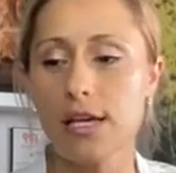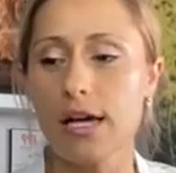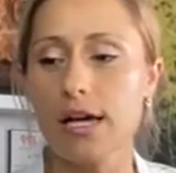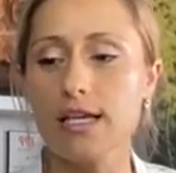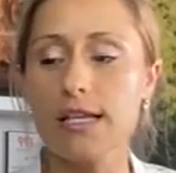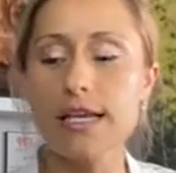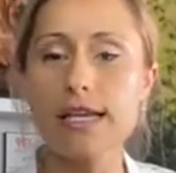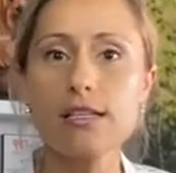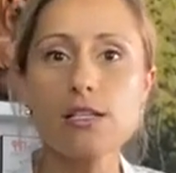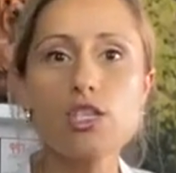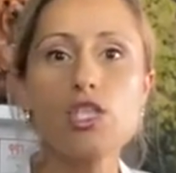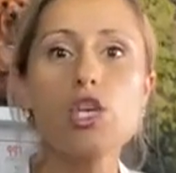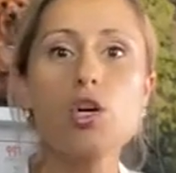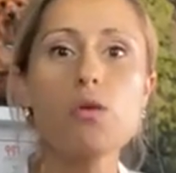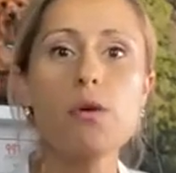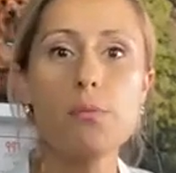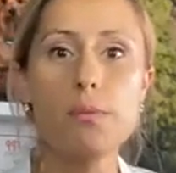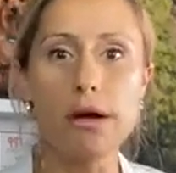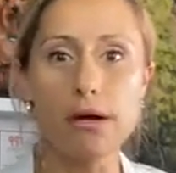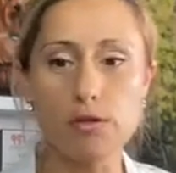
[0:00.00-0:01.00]
again, it's
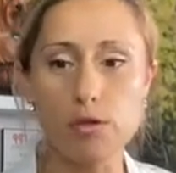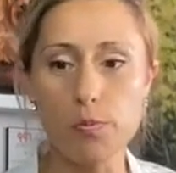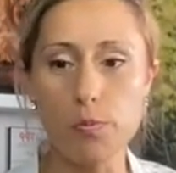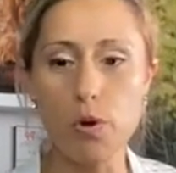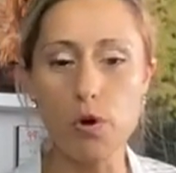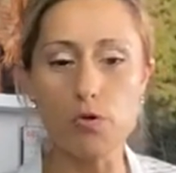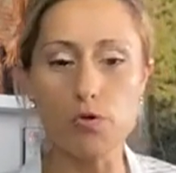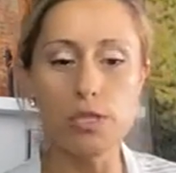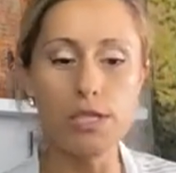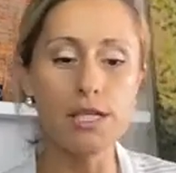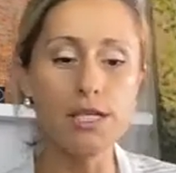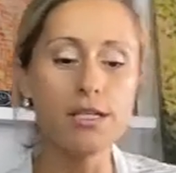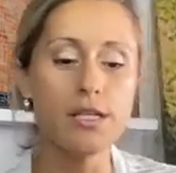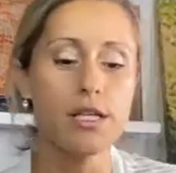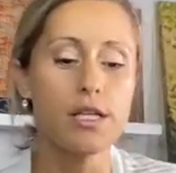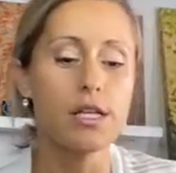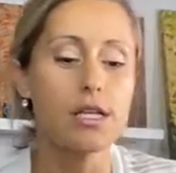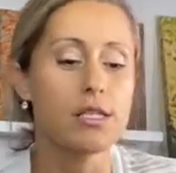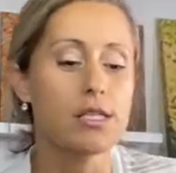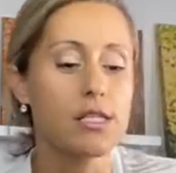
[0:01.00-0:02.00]
all about posing.
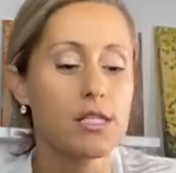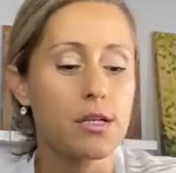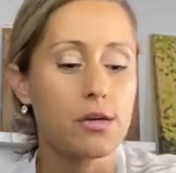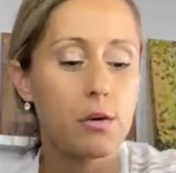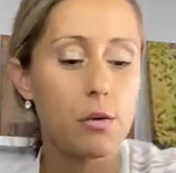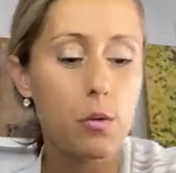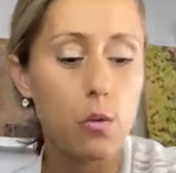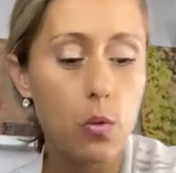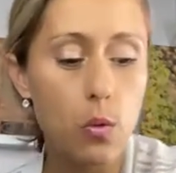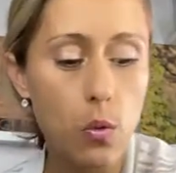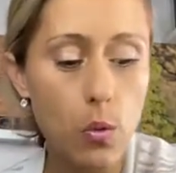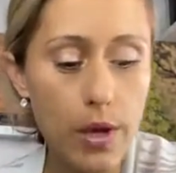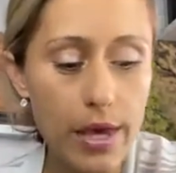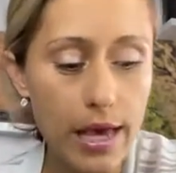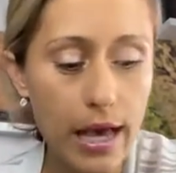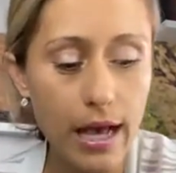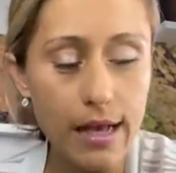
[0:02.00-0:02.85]
So we